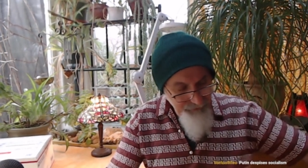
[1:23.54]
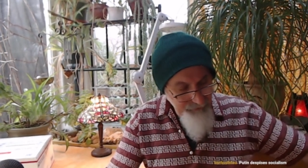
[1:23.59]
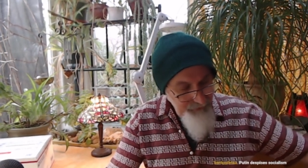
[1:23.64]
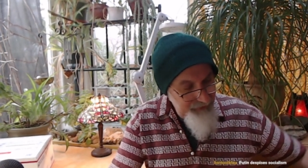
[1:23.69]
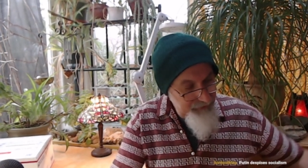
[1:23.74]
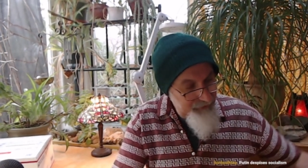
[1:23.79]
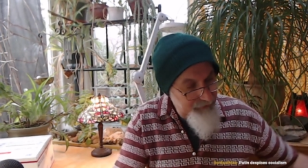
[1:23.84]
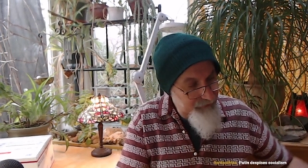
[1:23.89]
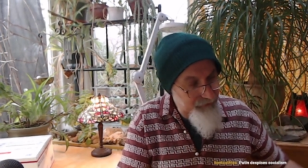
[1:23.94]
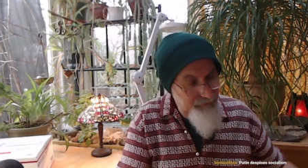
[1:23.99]

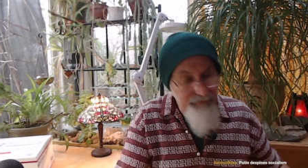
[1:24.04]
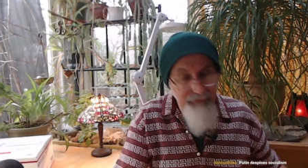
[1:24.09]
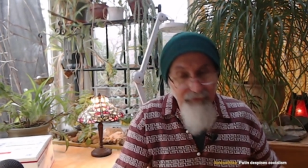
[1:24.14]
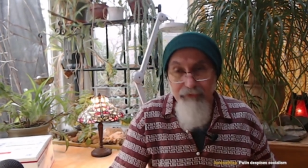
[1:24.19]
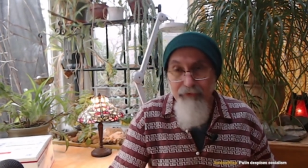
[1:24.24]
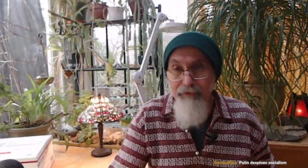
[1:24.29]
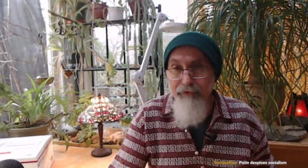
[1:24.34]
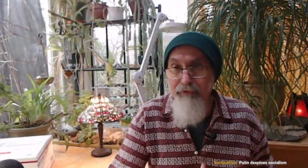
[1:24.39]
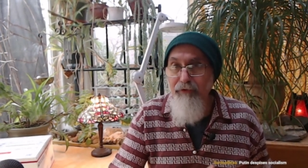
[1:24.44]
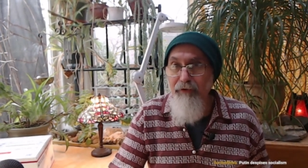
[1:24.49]
need to
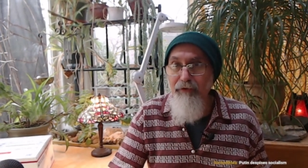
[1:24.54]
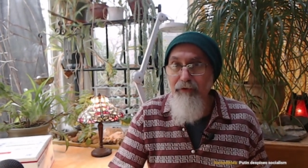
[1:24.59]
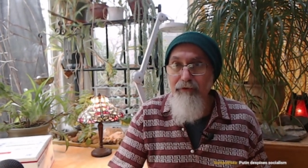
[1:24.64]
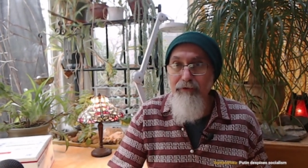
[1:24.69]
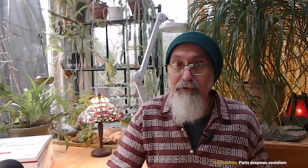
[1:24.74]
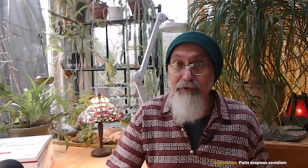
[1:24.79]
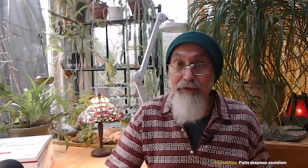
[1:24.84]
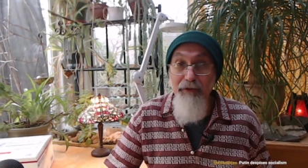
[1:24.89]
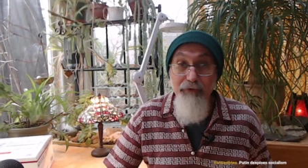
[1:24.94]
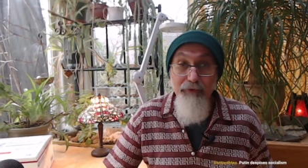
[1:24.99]

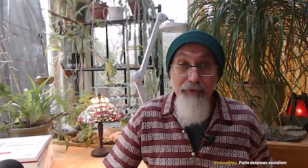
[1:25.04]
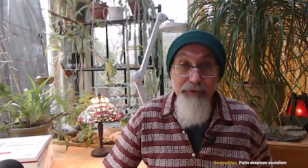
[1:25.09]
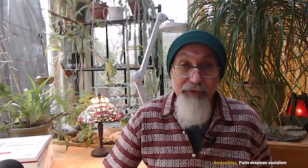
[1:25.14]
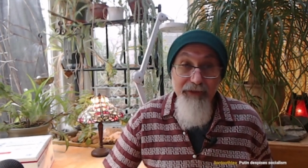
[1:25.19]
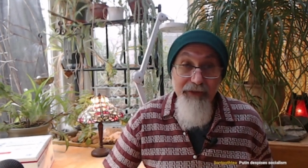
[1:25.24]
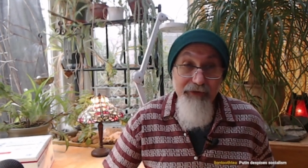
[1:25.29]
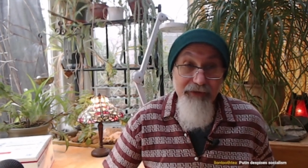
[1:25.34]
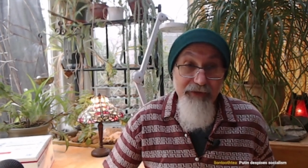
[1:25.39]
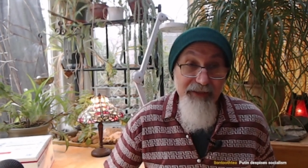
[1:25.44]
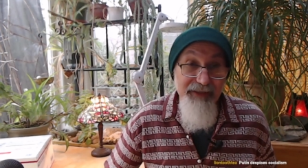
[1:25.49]
we
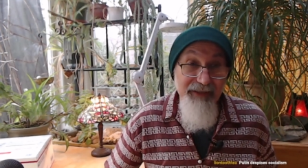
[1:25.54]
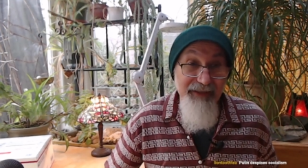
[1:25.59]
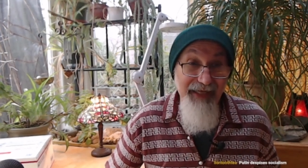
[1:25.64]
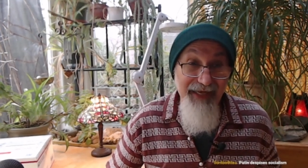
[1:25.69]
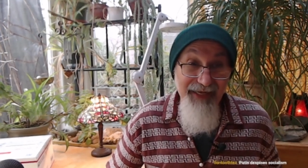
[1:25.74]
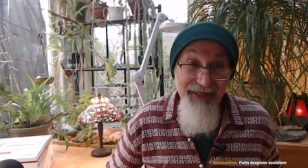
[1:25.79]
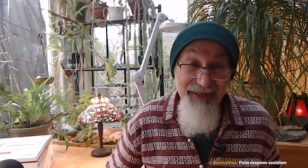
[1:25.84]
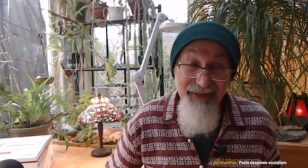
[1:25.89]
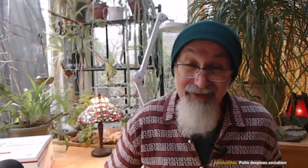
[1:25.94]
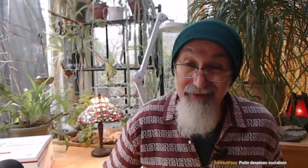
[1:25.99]
need to
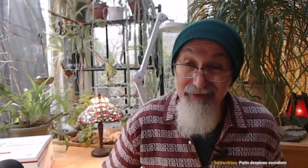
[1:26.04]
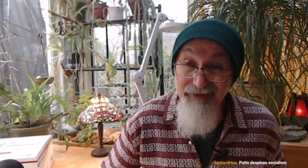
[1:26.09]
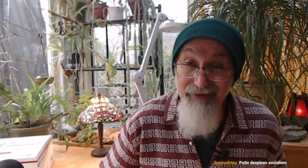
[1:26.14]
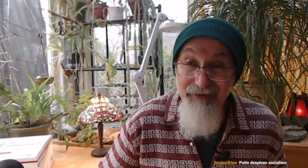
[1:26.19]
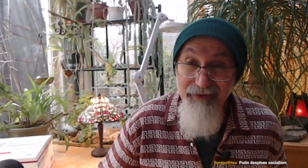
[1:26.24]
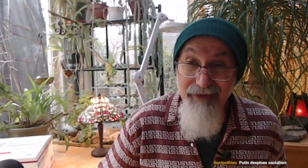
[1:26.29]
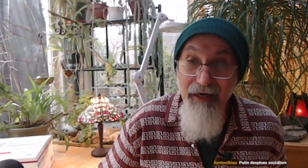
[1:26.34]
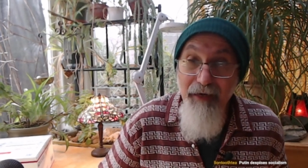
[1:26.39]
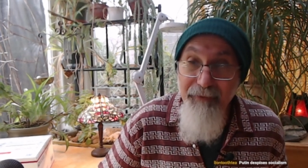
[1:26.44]
stand up